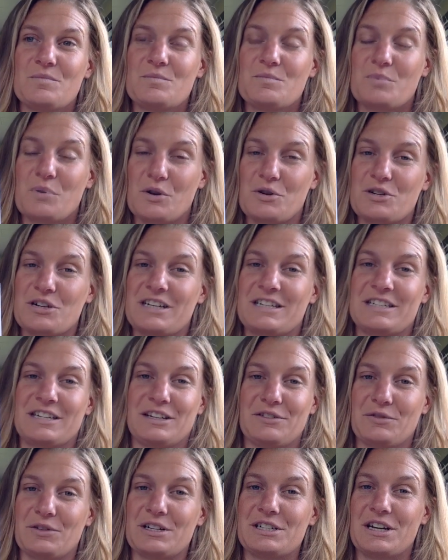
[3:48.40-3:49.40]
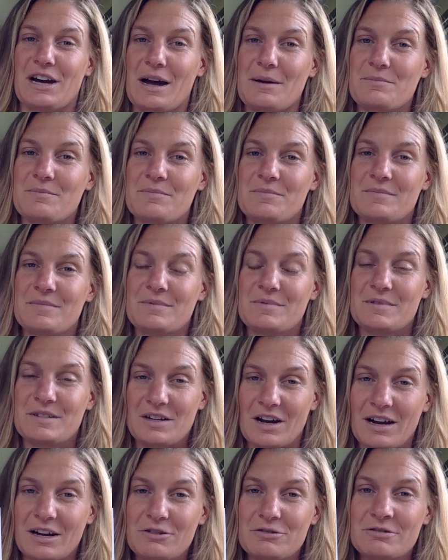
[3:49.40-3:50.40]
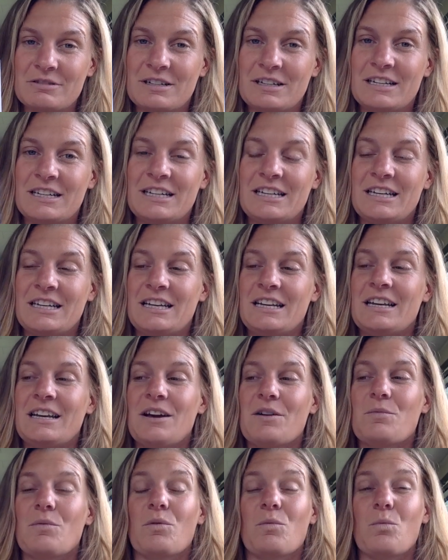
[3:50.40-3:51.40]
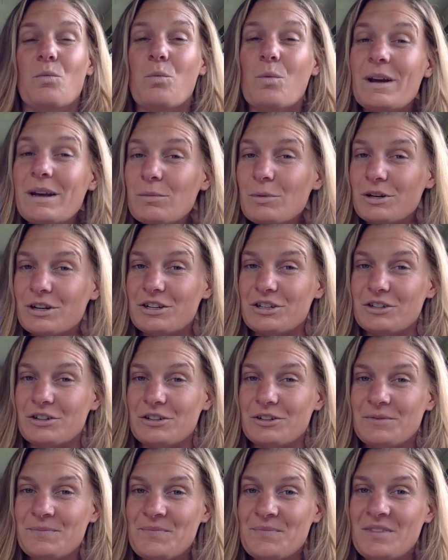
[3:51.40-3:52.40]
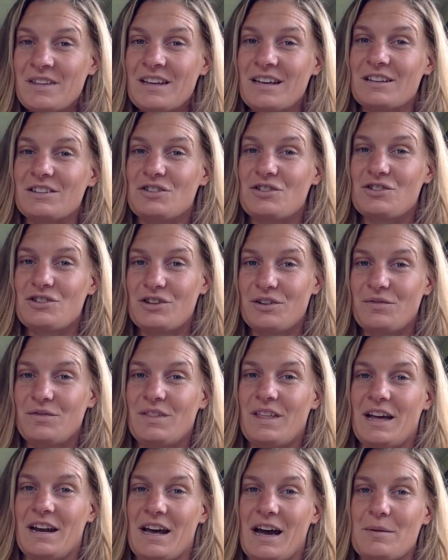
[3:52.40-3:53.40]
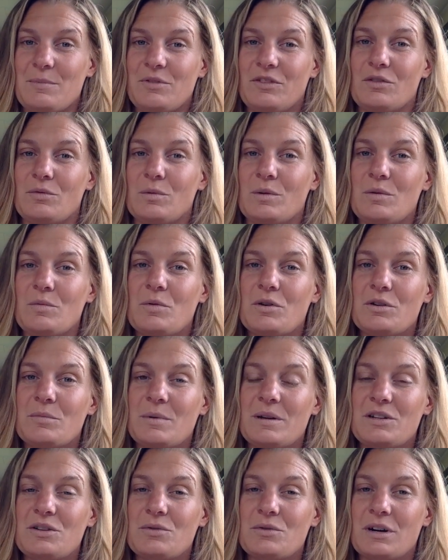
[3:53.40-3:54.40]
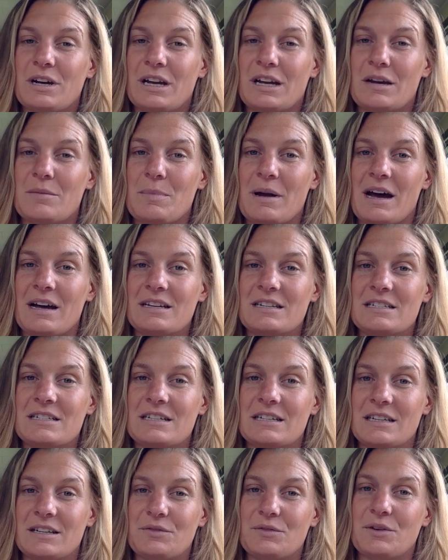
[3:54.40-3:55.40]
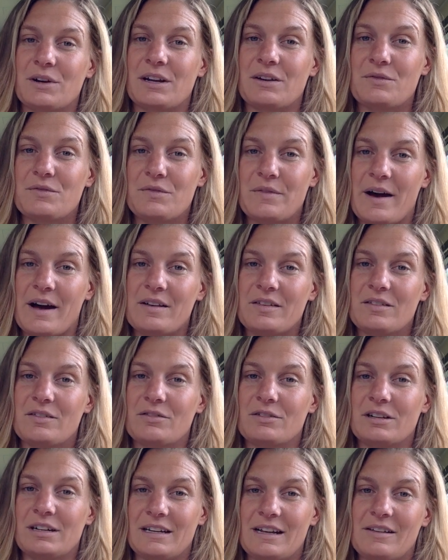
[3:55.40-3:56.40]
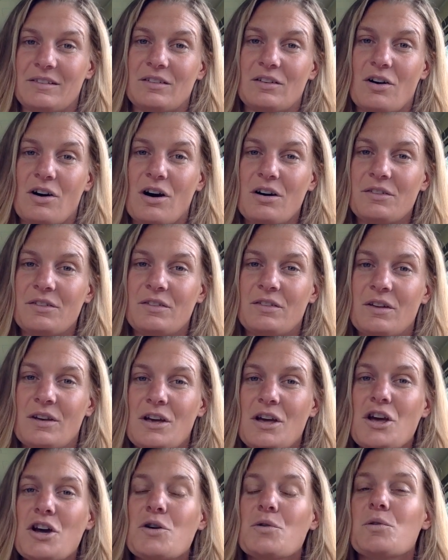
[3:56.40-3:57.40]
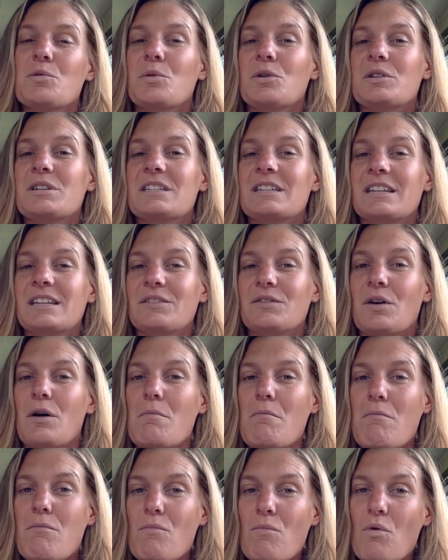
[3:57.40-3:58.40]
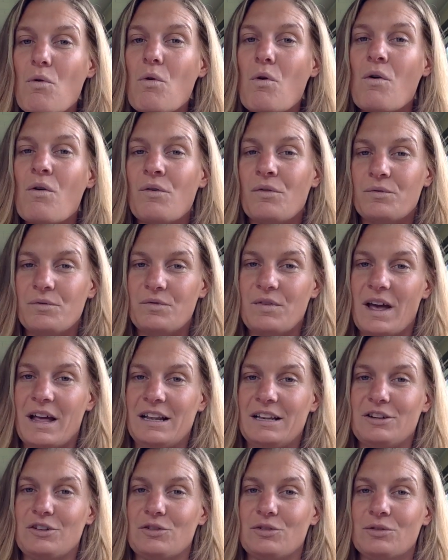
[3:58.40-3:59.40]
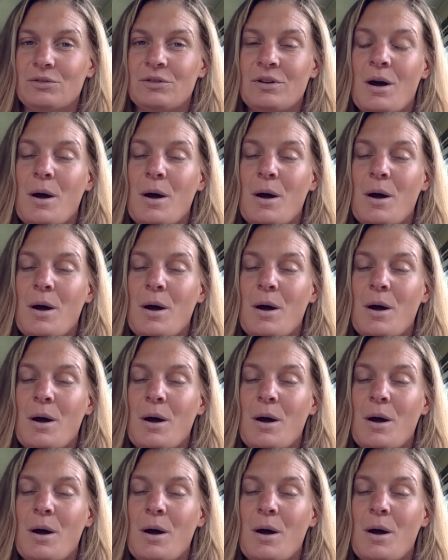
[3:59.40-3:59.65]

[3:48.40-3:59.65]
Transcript: project delivery type cycle. What we want to do is shift that up. So we want to be talking about delivering faster at less cost. We want to deliver more value